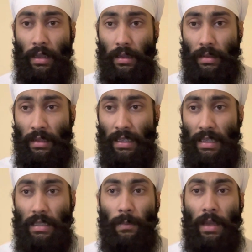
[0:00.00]

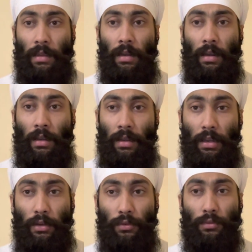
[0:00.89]
these method,
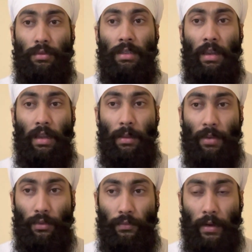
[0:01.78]
reused,
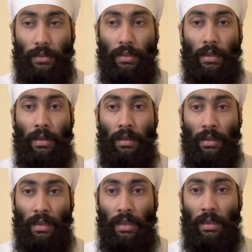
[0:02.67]
remanufactured, and
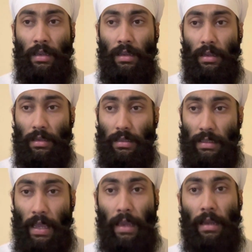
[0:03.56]

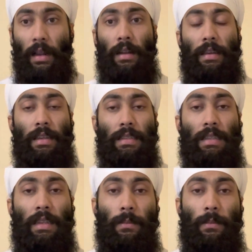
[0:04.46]
recycled is the